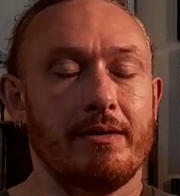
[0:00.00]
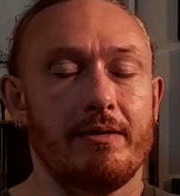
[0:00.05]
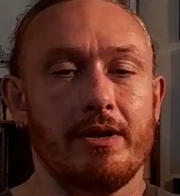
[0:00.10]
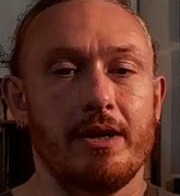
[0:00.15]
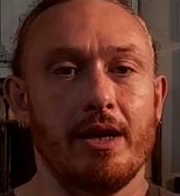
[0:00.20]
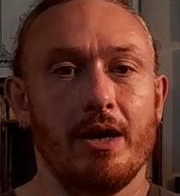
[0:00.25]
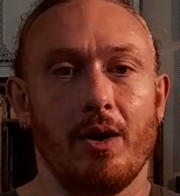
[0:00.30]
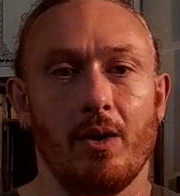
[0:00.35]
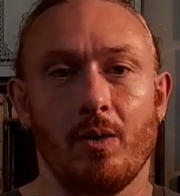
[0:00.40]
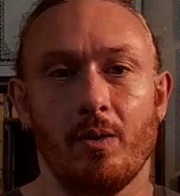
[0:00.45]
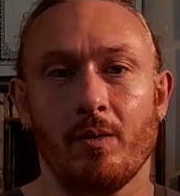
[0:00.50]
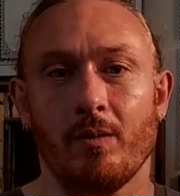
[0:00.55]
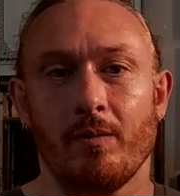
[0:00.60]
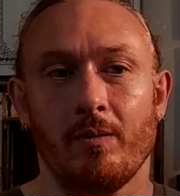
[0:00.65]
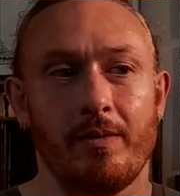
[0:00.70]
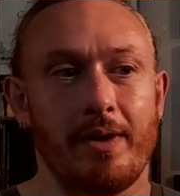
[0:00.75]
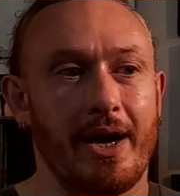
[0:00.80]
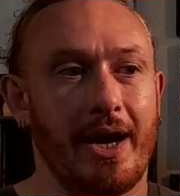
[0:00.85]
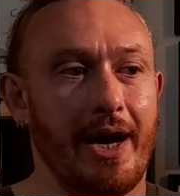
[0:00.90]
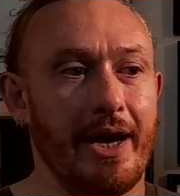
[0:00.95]

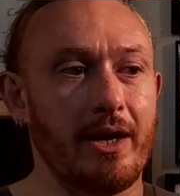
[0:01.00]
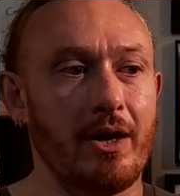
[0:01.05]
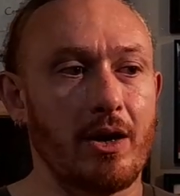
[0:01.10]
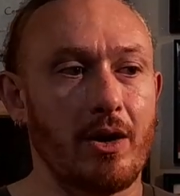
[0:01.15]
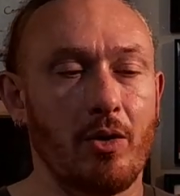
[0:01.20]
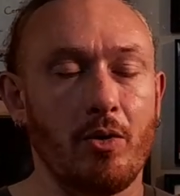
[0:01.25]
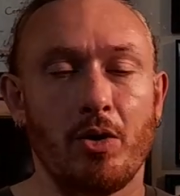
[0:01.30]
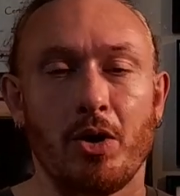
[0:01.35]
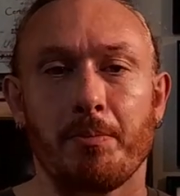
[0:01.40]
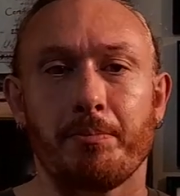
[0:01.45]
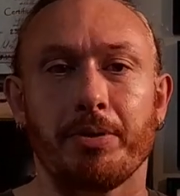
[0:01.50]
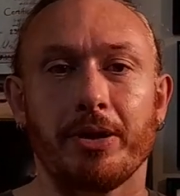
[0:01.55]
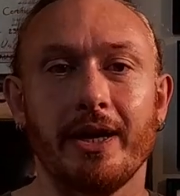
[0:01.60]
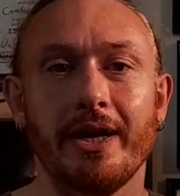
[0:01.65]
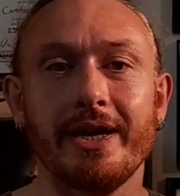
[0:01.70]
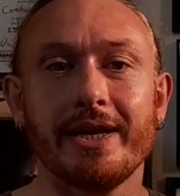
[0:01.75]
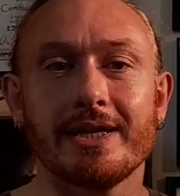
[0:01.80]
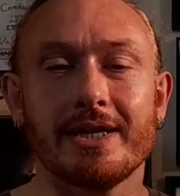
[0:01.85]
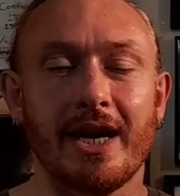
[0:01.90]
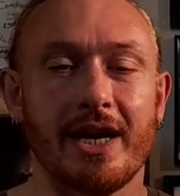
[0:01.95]

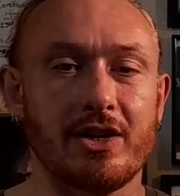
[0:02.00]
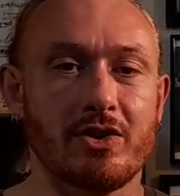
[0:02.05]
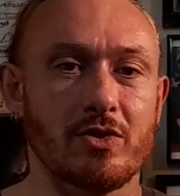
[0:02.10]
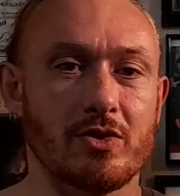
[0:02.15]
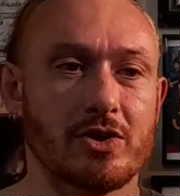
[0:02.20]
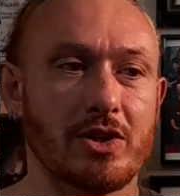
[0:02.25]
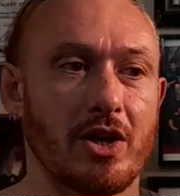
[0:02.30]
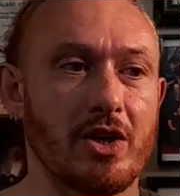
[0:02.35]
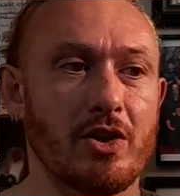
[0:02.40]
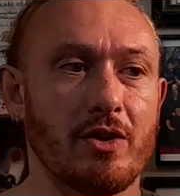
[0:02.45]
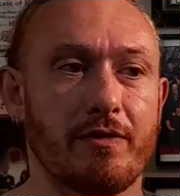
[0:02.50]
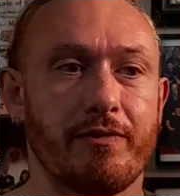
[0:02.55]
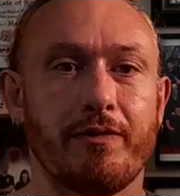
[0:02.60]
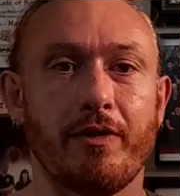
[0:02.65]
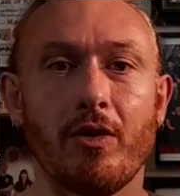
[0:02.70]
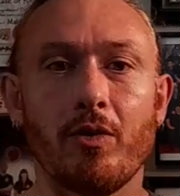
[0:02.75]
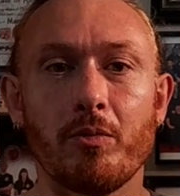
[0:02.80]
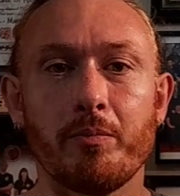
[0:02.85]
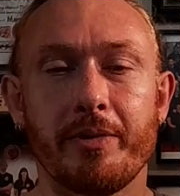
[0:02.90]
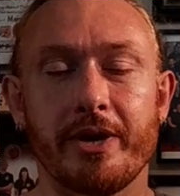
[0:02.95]
playing Tetris on your
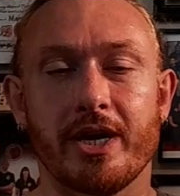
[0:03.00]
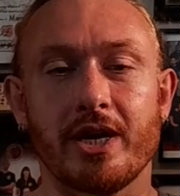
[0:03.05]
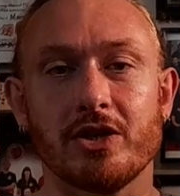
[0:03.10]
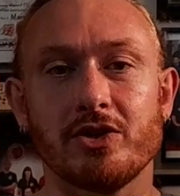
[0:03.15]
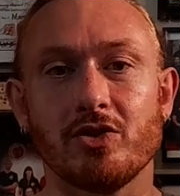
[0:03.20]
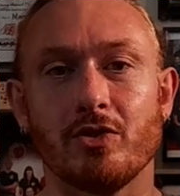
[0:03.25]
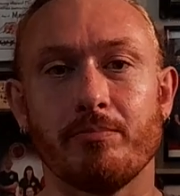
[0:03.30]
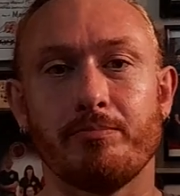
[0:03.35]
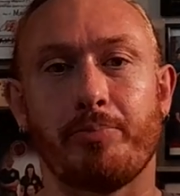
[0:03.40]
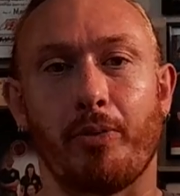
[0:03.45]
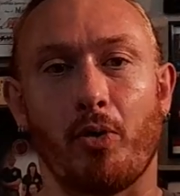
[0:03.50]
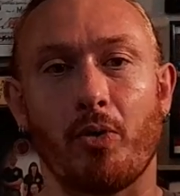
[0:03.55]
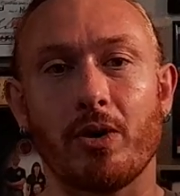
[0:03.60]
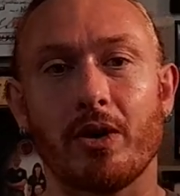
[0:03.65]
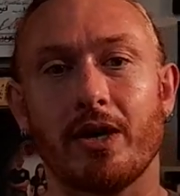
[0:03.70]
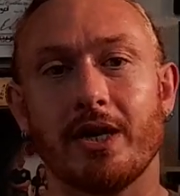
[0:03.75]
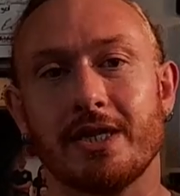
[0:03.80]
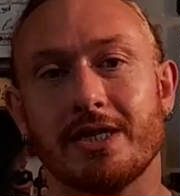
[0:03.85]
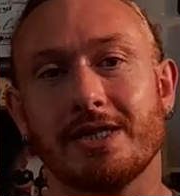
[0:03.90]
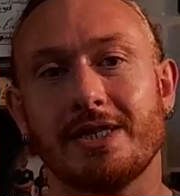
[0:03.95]
phone because you're bored
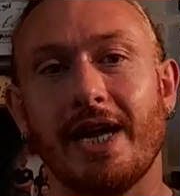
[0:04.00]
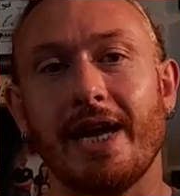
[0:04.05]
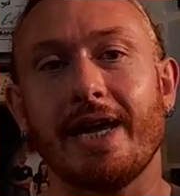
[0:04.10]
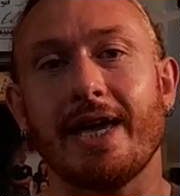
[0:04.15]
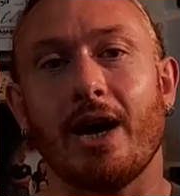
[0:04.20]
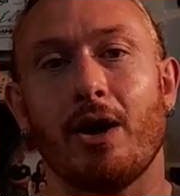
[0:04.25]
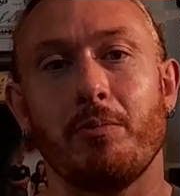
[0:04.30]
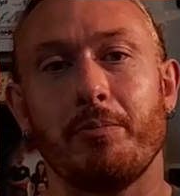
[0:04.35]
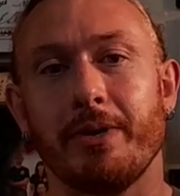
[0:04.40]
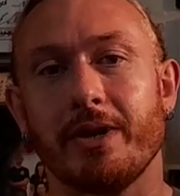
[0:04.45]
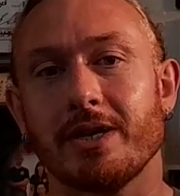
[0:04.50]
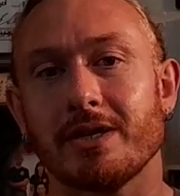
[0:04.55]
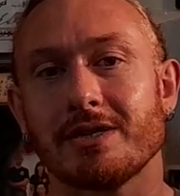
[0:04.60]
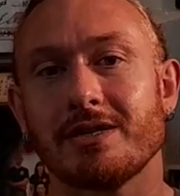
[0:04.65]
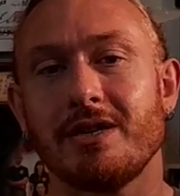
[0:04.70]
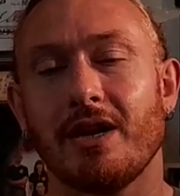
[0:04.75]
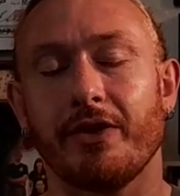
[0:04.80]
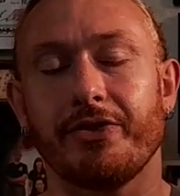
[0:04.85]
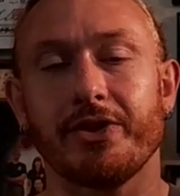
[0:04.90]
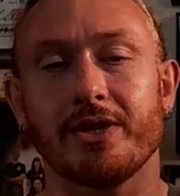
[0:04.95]
on a stakeout because
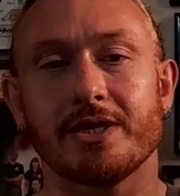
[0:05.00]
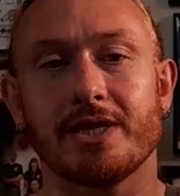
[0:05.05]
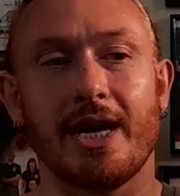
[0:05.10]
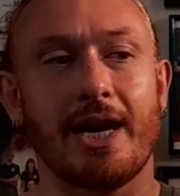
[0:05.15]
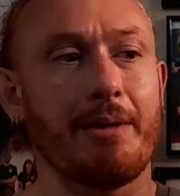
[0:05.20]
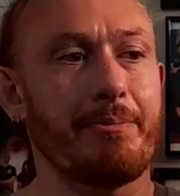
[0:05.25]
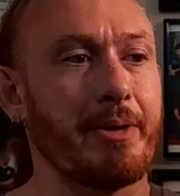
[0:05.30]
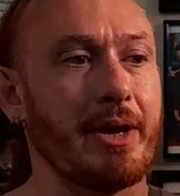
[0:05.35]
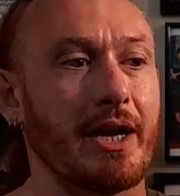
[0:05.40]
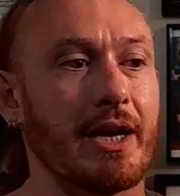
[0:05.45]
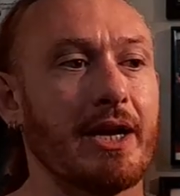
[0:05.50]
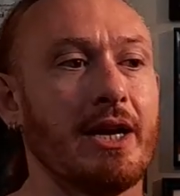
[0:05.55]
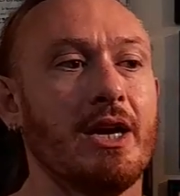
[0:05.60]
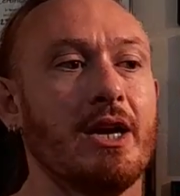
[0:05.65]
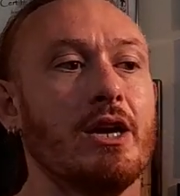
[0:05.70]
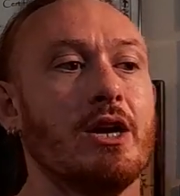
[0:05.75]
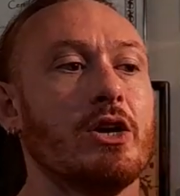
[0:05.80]
nothing's happening.